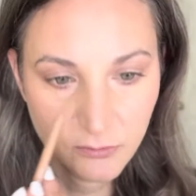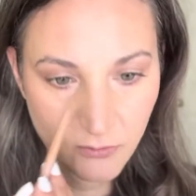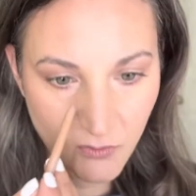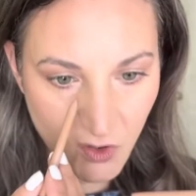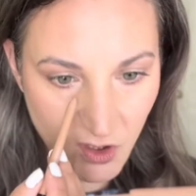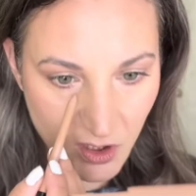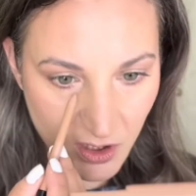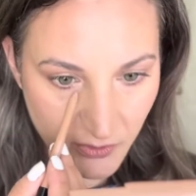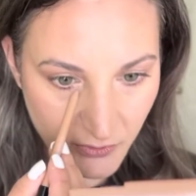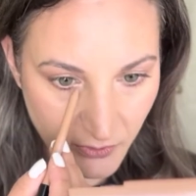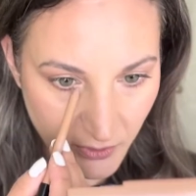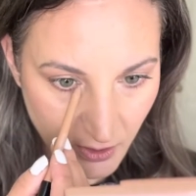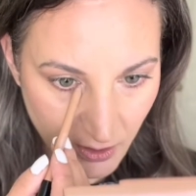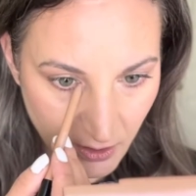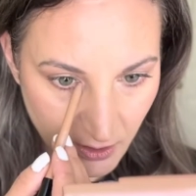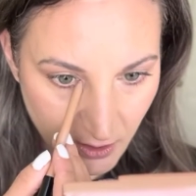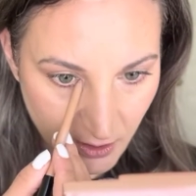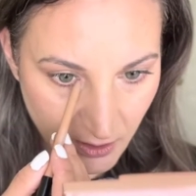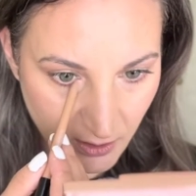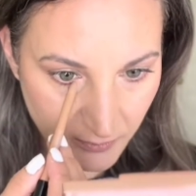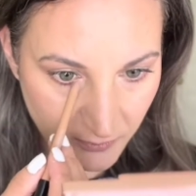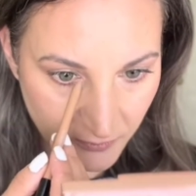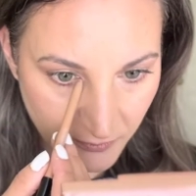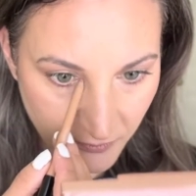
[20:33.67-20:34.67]
just for a
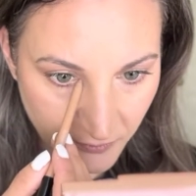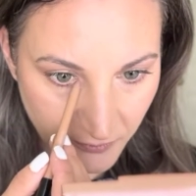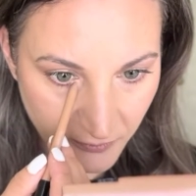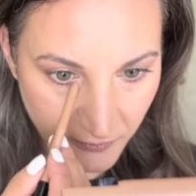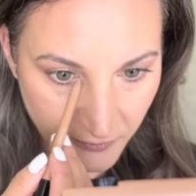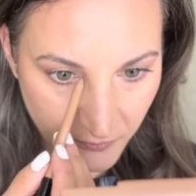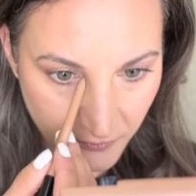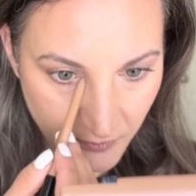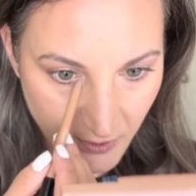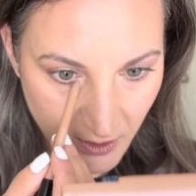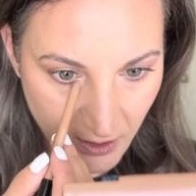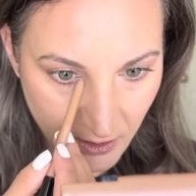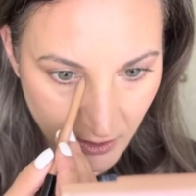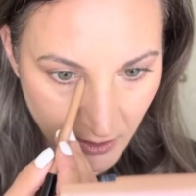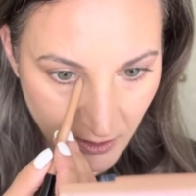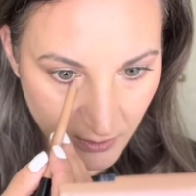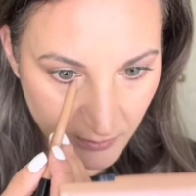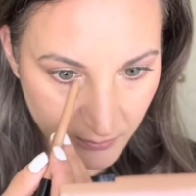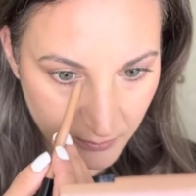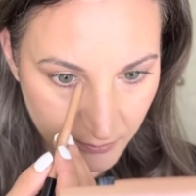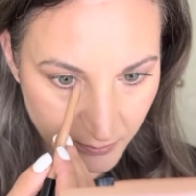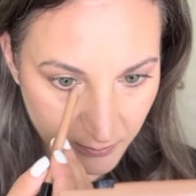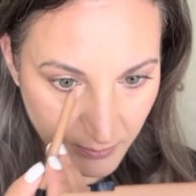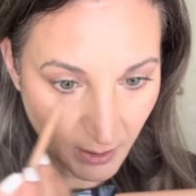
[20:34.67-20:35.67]
little fun
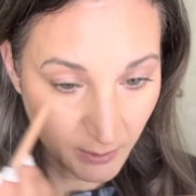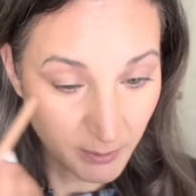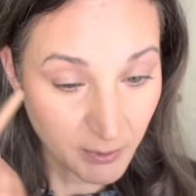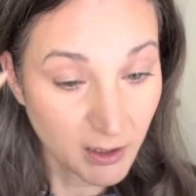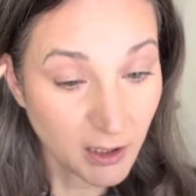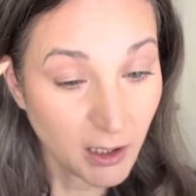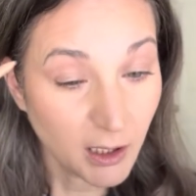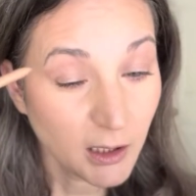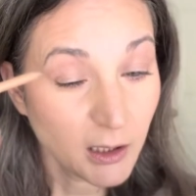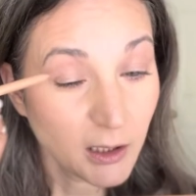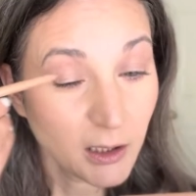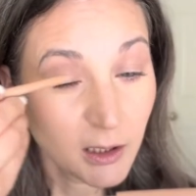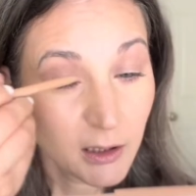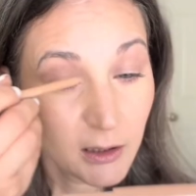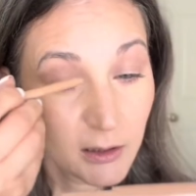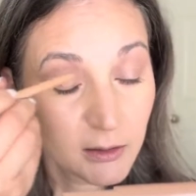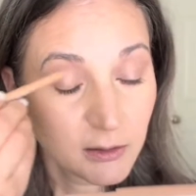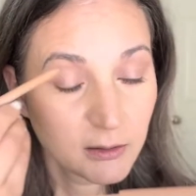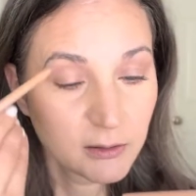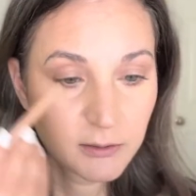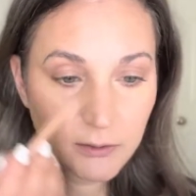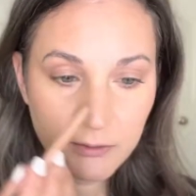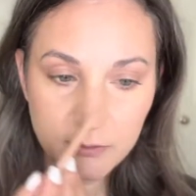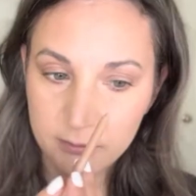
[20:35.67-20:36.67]
pop of color.
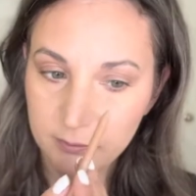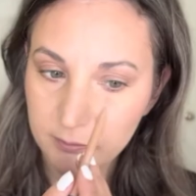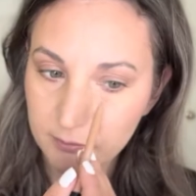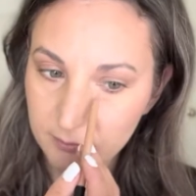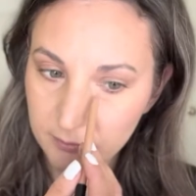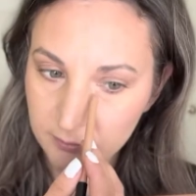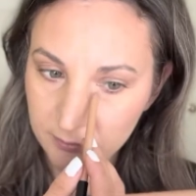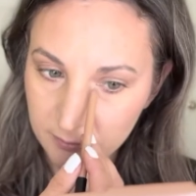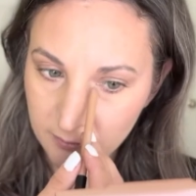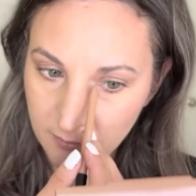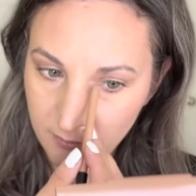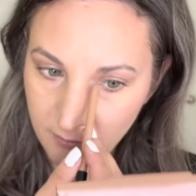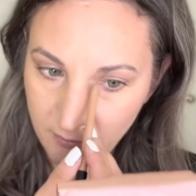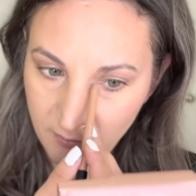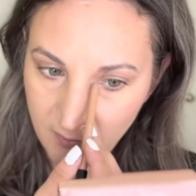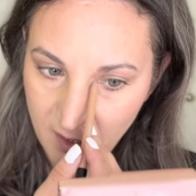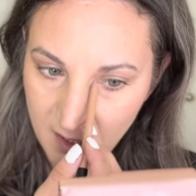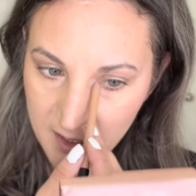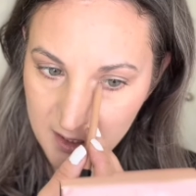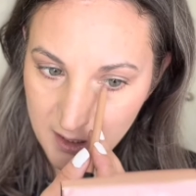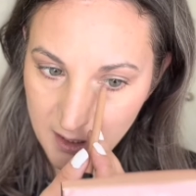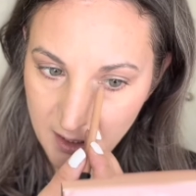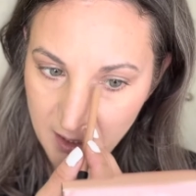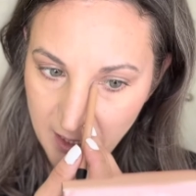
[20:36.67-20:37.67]

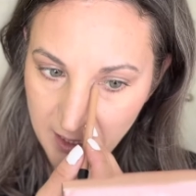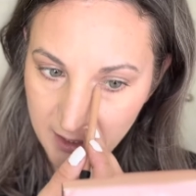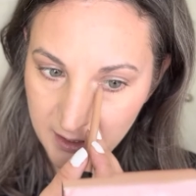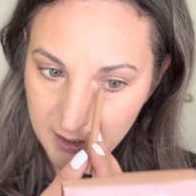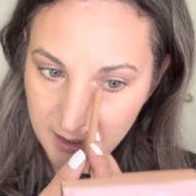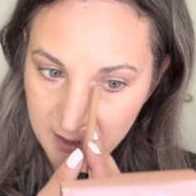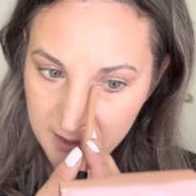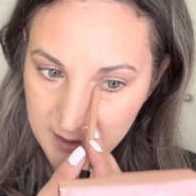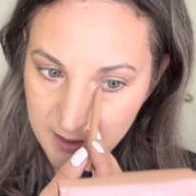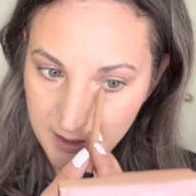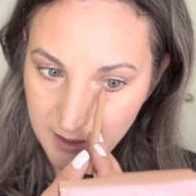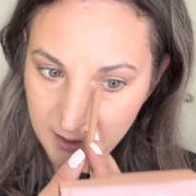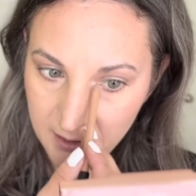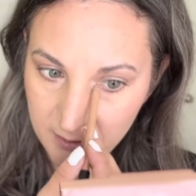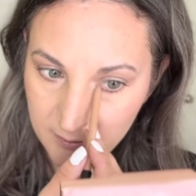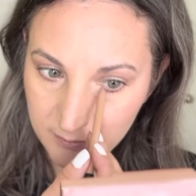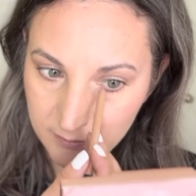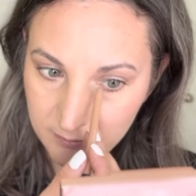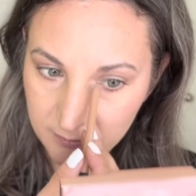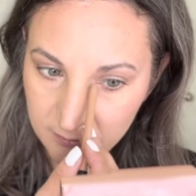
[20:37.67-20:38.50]
It's a lightness there.